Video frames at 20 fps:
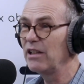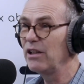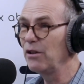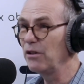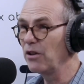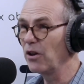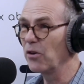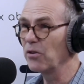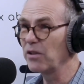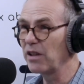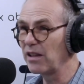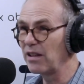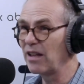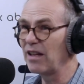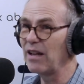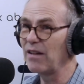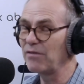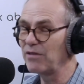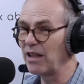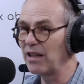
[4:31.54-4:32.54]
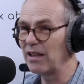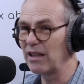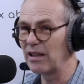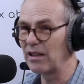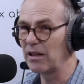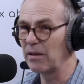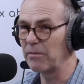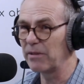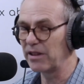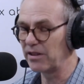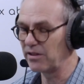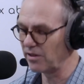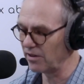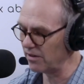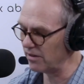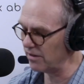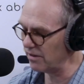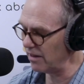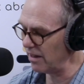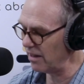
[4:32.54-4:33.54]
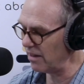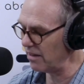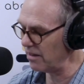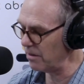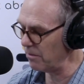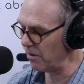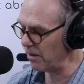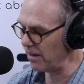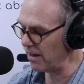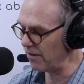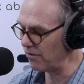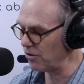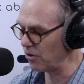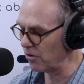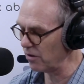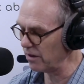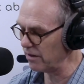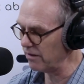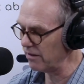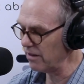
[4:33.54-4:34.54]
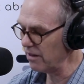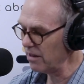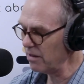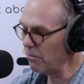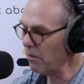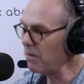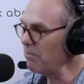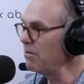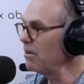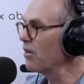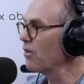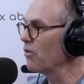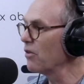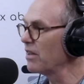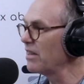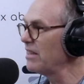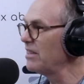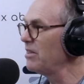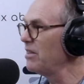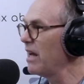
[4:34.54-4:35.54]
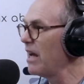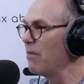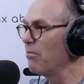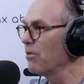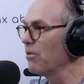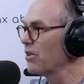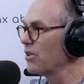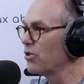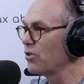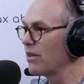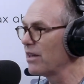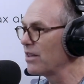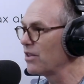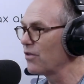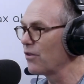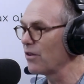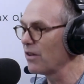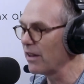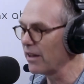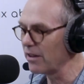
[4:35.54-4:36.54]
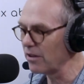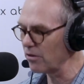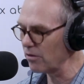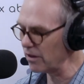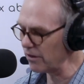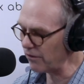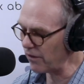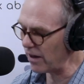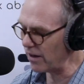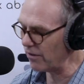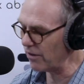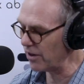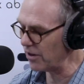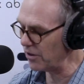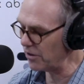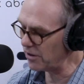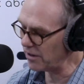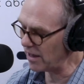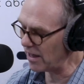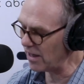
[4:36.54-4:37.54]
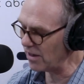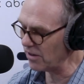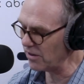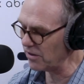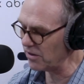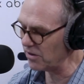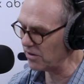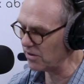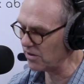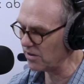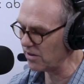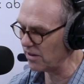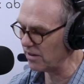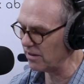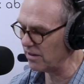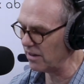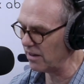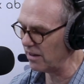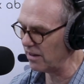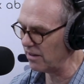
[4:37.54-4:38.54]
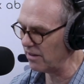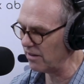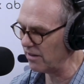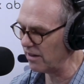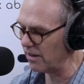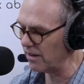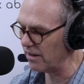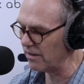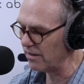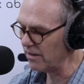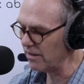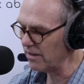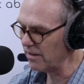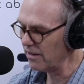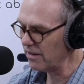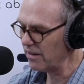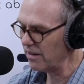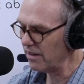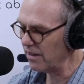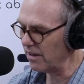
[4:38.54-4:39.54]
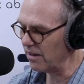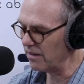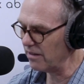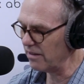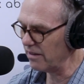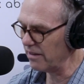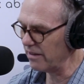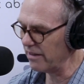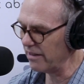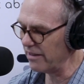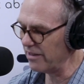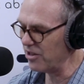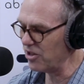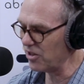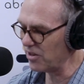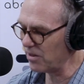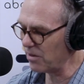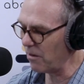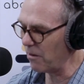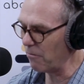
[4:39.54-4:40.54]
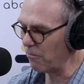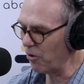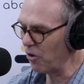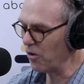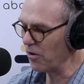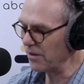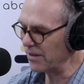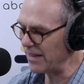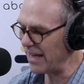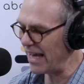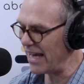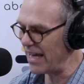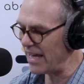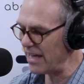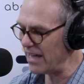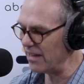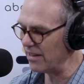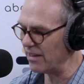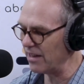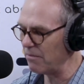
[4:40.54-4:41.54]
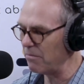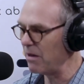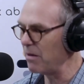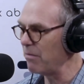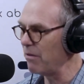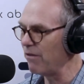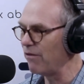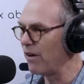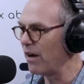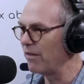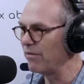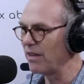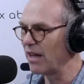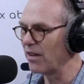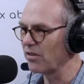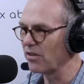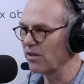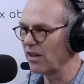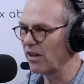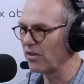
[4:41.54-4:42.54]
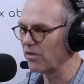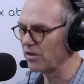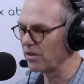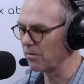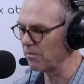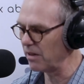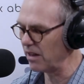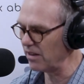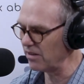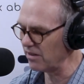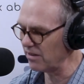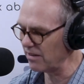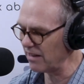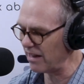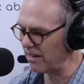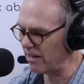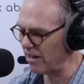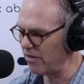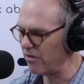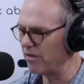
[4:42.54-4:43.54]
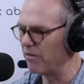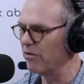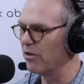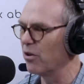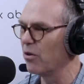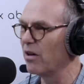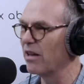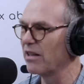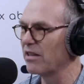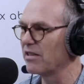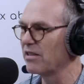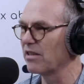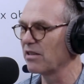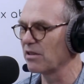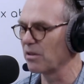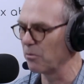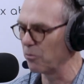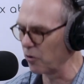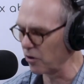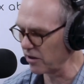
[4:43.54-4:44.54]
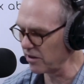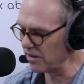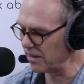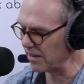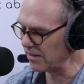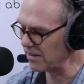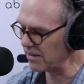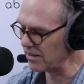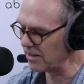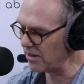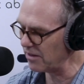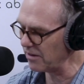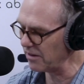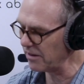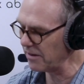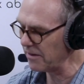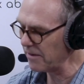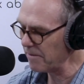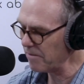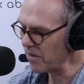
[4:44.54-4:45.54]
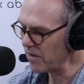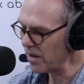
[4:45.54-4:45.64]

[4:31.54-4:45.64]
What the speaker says: you know that they have daily limits, and you might have to only, you might be only able to transfer like $3,500 just per day, and then maybe $5,000 some days. I don't even know how the system works necessarily.